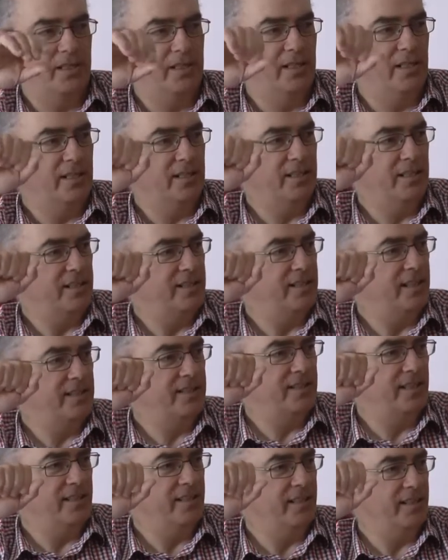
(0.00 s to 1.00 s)
and
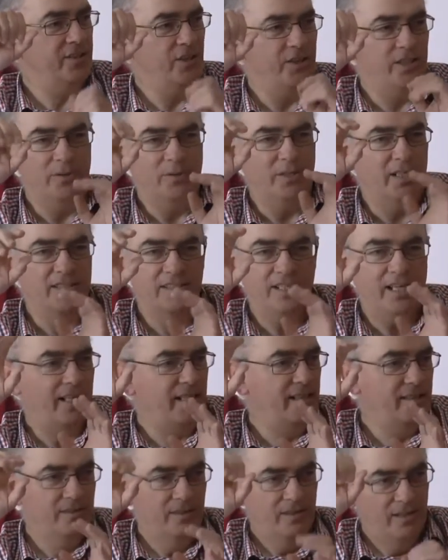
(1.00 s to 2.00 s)
they turn to you and they
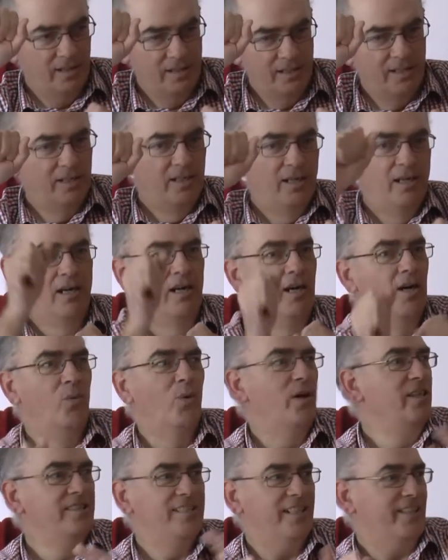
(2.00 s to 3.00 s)
say, oh,
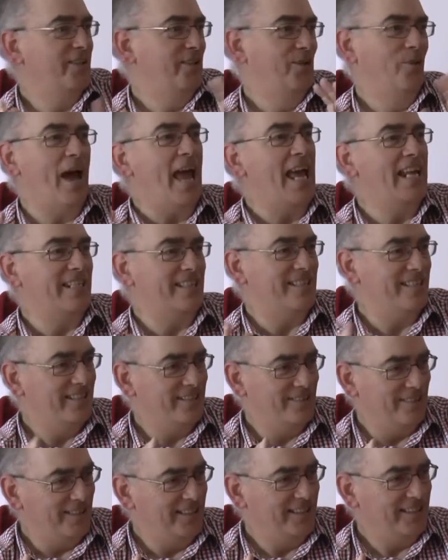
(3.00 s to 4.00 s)
when's it going to end,
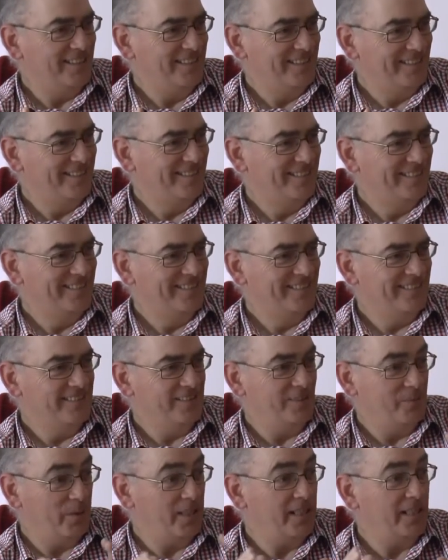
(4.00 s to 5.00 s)
right?
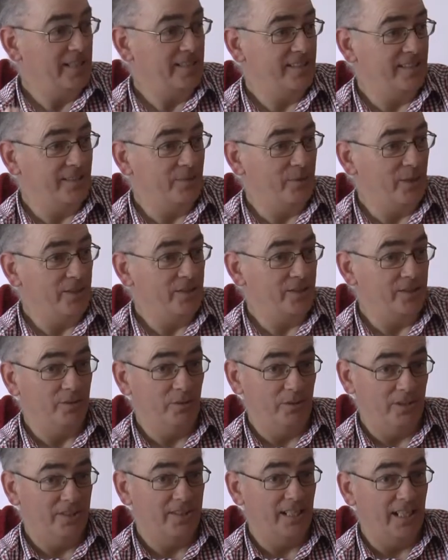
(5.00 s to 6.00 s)
You've been in that situation, you
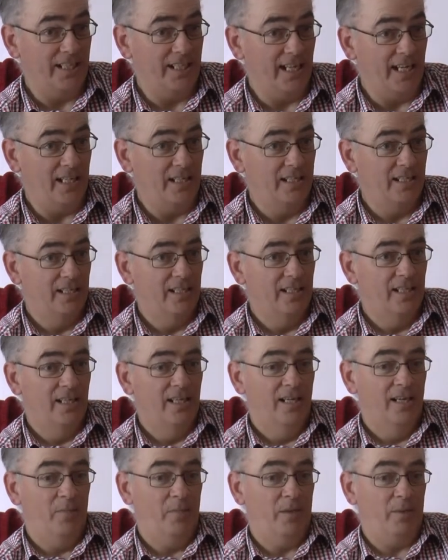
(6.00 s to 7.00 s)
understand that.
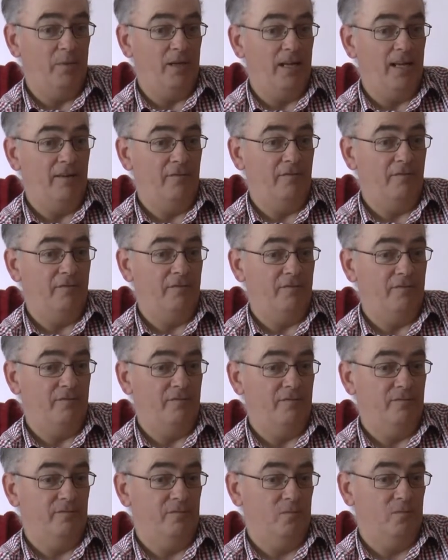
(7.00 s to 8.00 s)
People have
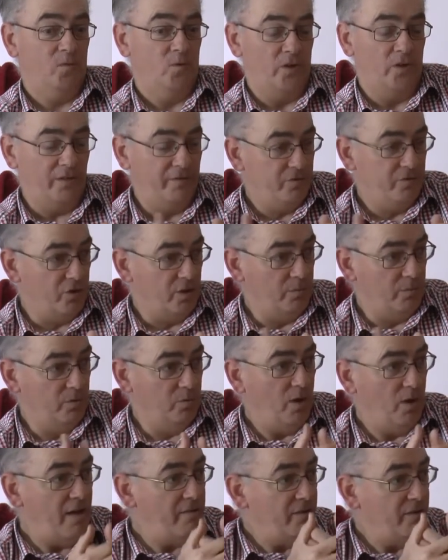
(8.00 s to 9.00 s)
grief, trouble,
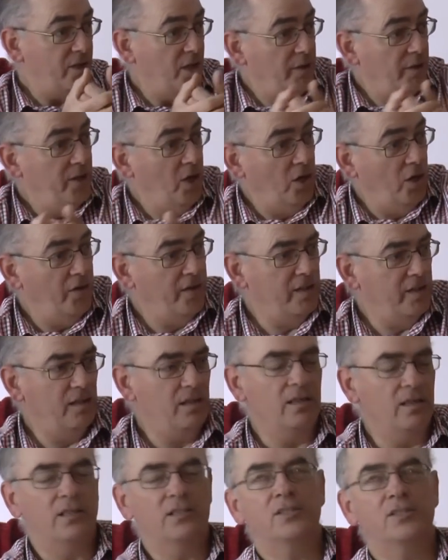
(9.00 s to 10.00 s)
whatever going on. You're,
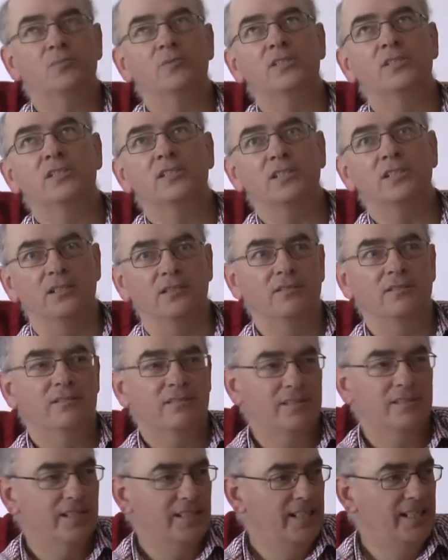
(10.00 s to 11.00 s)
oh, I just wish, you know,
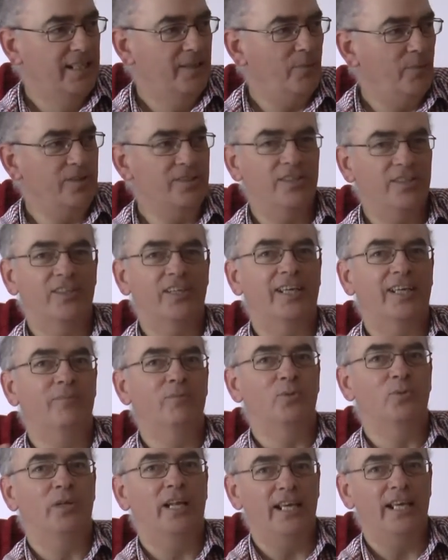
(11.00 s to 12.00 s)
when's it going to come
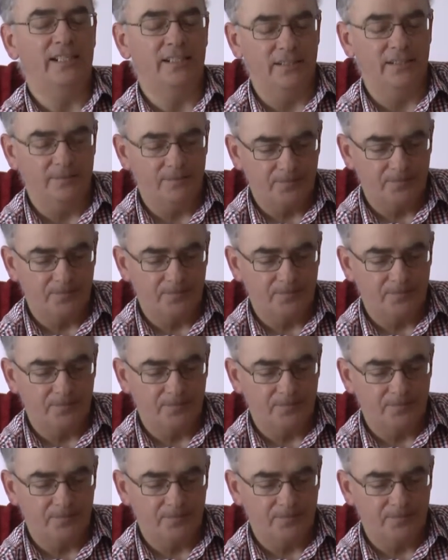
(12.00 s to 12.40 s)
to an end?